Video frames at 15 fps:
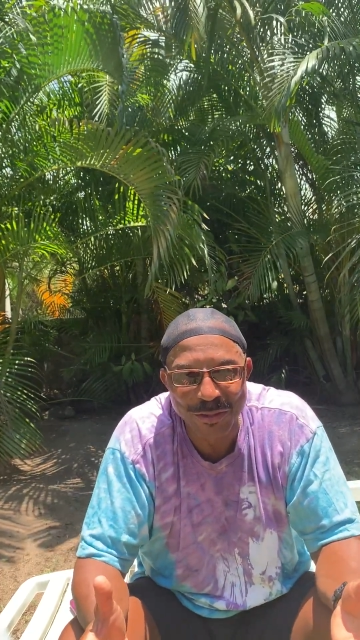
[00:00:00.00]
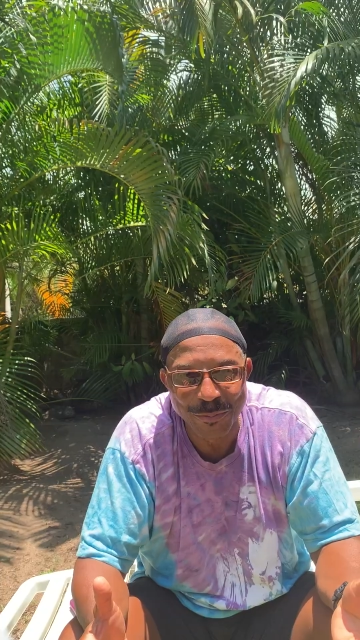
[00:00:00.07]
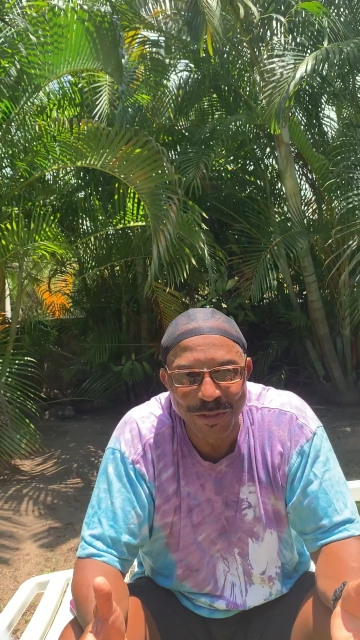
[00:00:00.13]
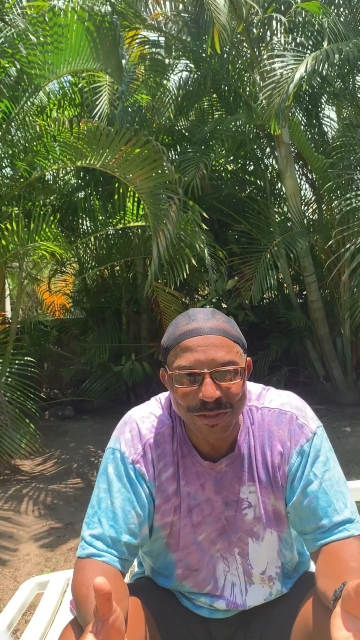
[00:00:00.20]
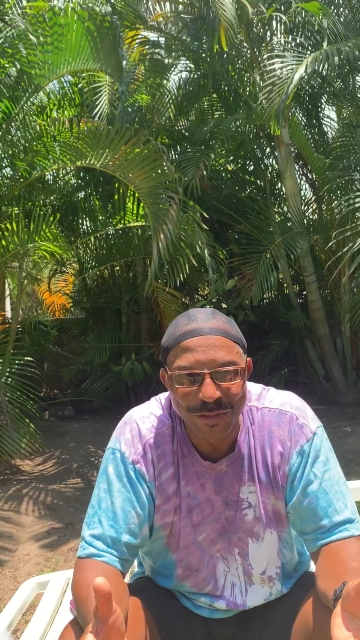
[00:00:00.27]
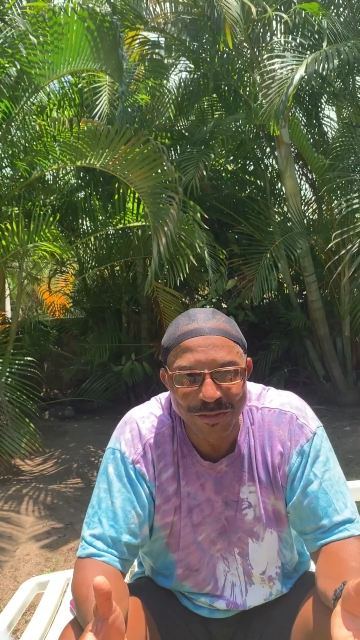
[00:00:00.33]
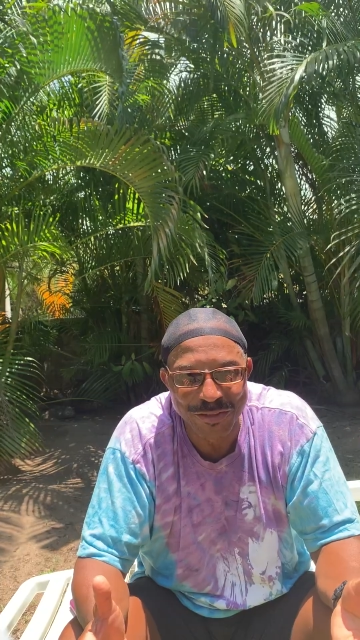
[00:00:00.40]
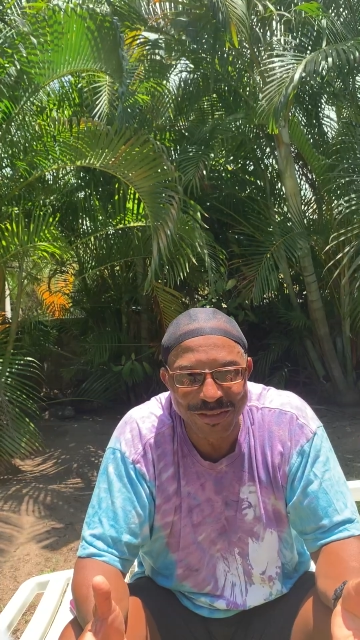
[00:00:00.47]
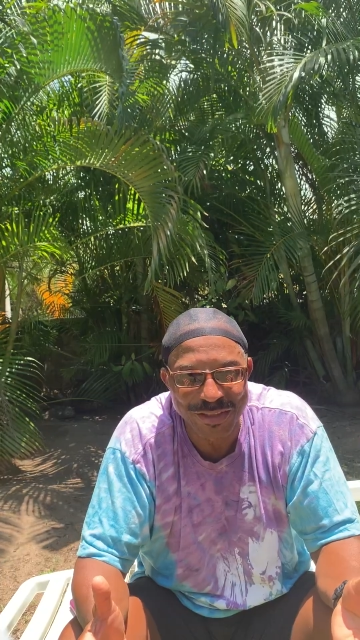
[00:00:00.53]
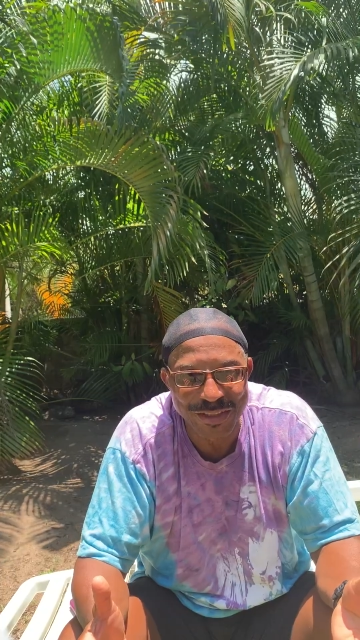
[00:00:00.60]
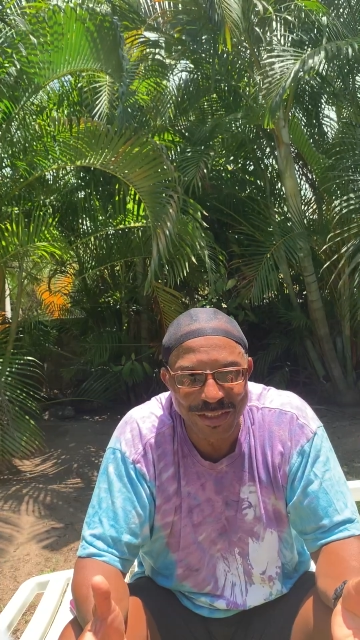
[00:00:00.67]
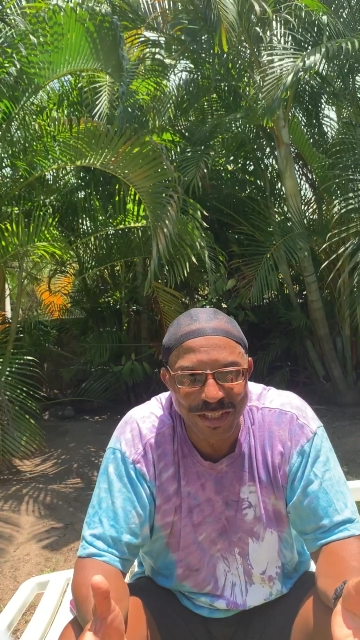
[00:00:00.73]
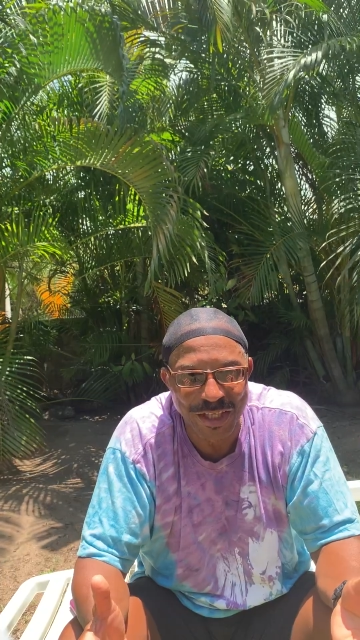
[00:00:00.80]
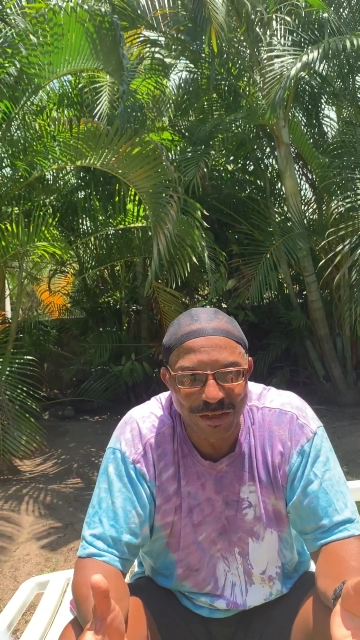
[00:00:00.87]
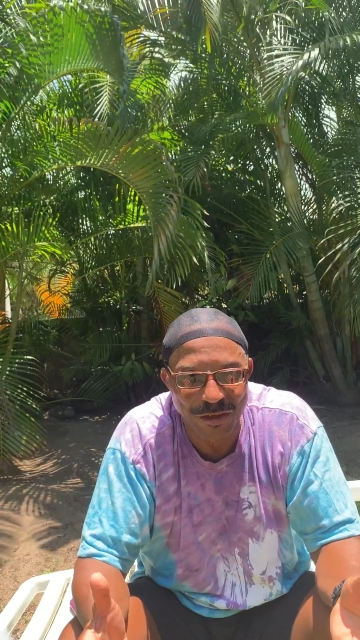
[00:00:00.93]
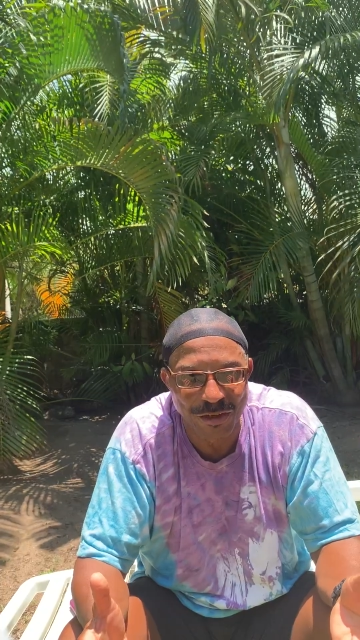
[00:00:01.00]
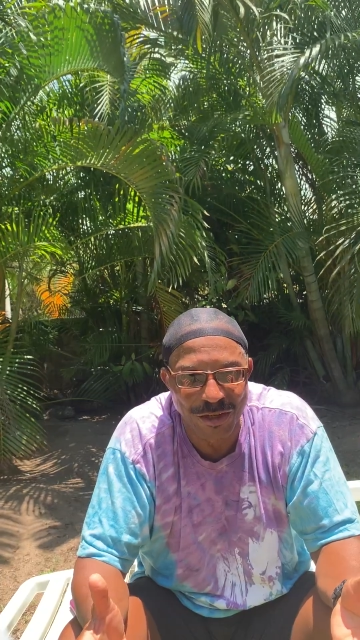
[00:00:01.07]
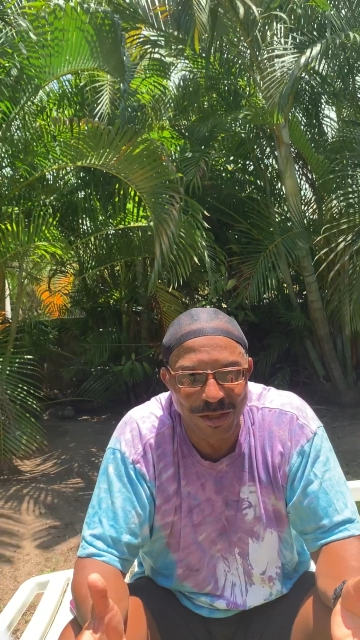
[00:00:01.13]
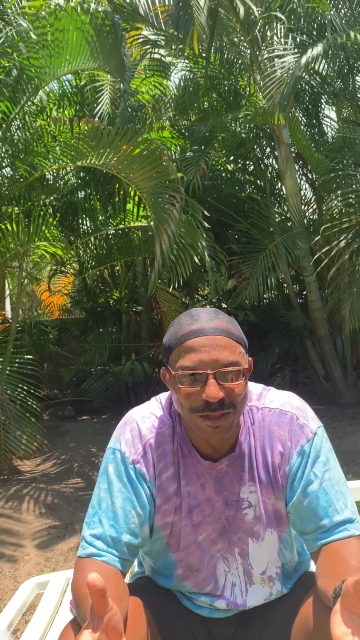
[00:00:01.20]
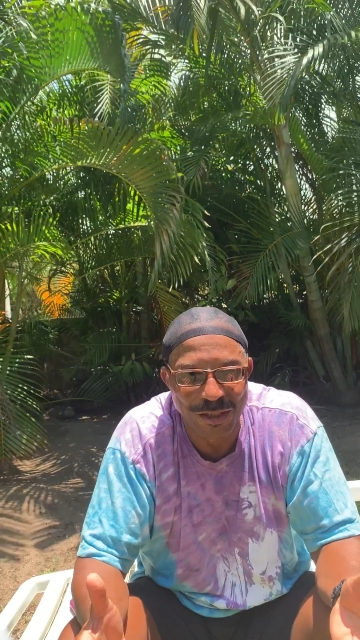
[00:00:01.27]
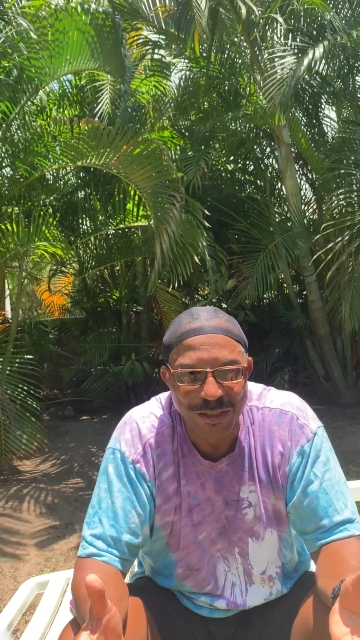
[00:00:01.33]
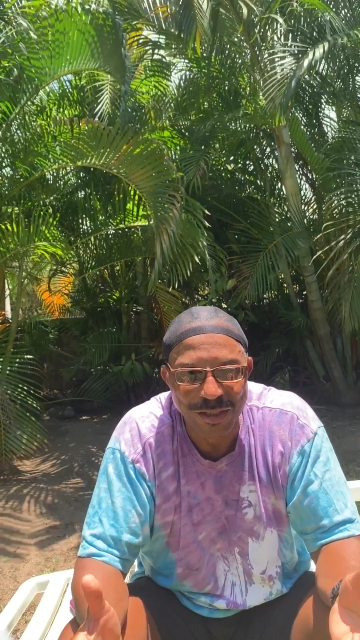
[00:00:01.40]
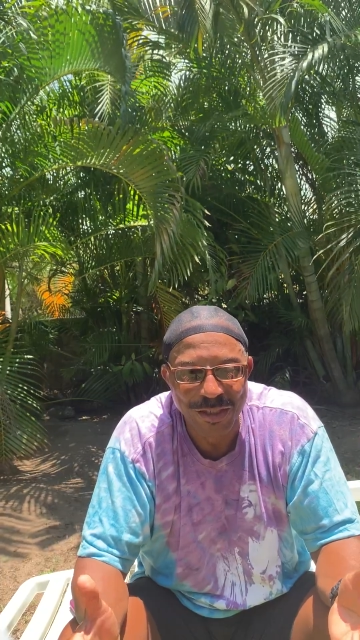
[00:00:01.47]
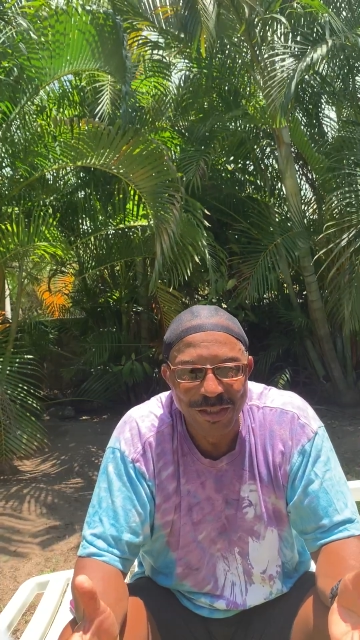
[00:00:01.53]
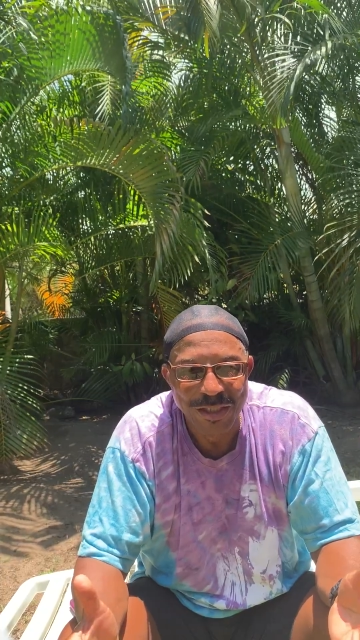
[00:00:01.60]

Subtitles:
because there are